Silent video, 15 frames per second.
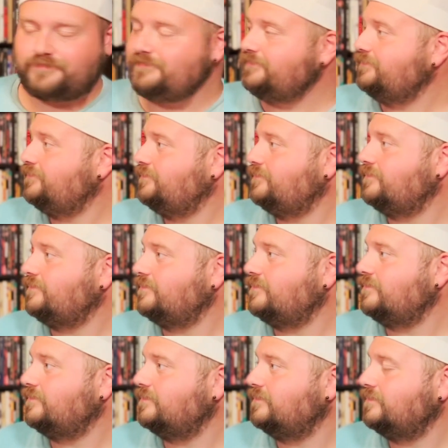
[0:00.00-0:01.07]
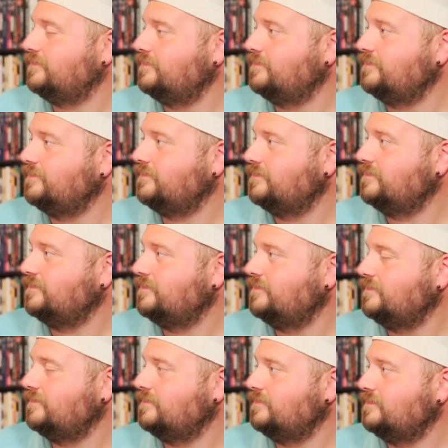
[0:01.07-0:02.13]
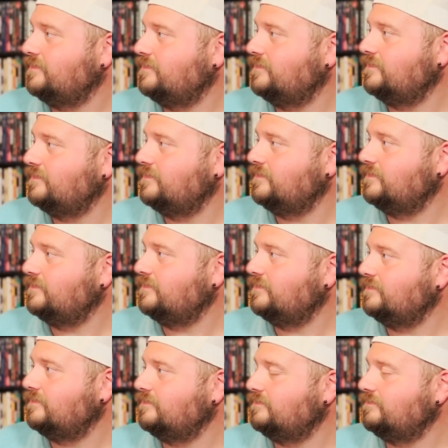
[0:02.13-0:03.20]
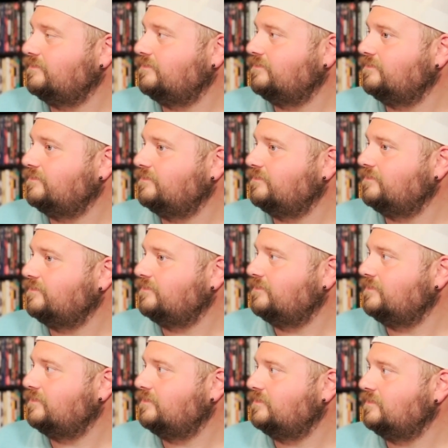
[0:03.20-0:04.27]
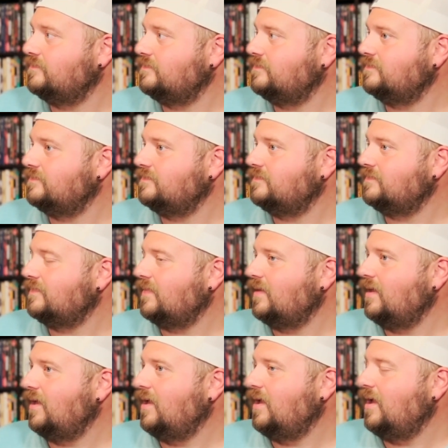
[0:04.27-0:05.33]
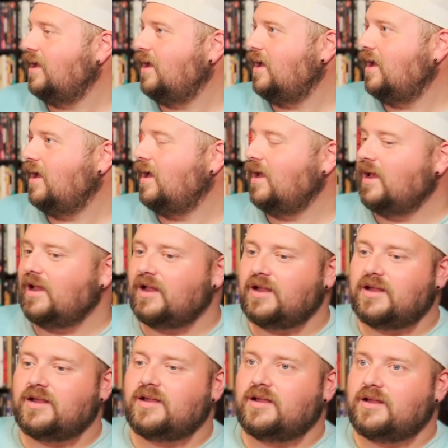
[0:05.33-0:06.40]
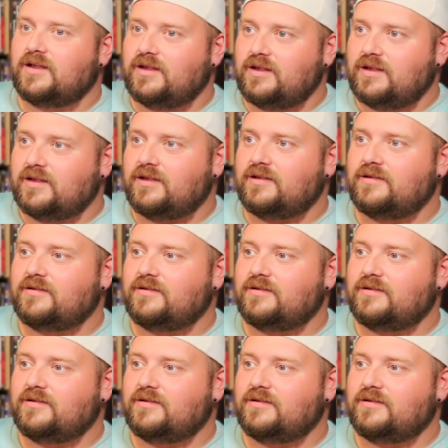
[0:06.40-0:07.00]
(not speaking)